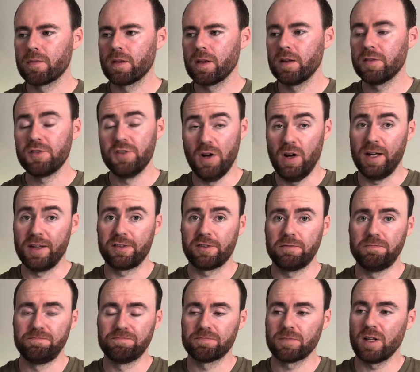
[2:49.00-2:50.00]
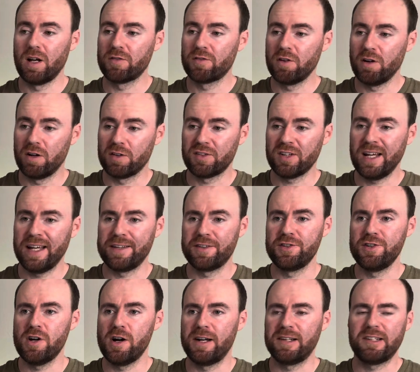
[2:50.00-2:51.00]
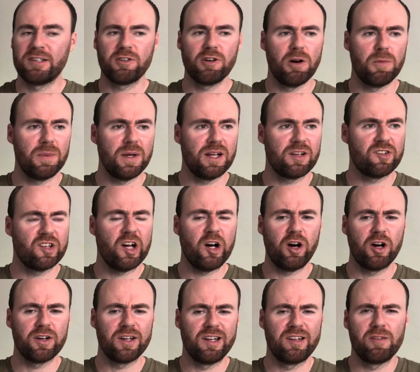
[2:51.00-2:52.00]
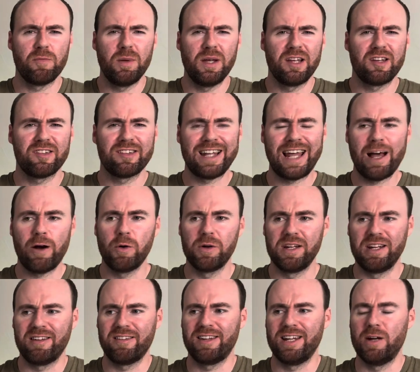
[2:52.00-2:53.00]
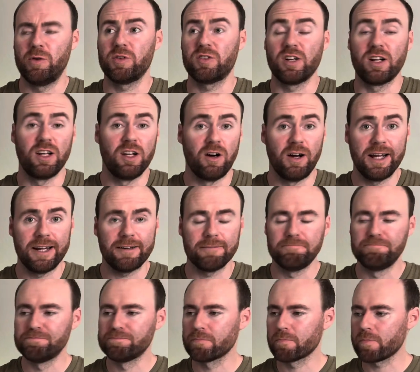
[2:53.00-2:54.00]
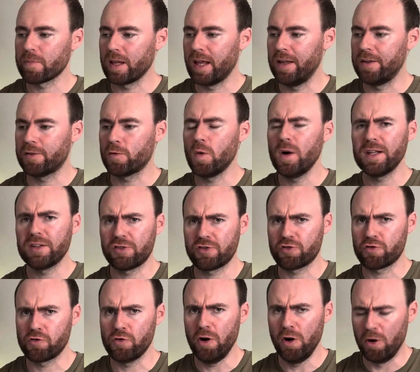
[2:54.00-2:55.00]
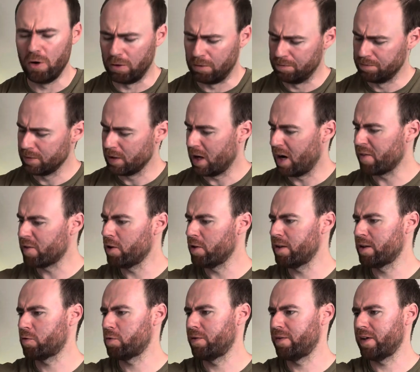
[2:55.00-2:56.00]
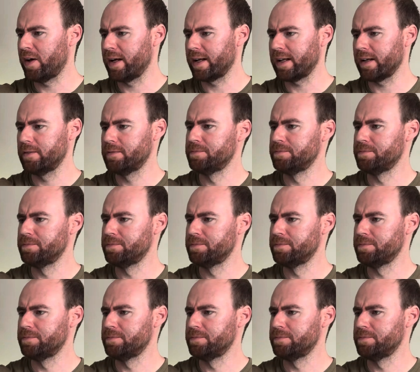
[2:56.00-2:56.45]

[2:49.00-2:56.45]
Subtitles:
It's nice. I've got to say it's nice. It's got a bit of tartness, a bit of sourness there, which I like. It's quite strong. I've got this with like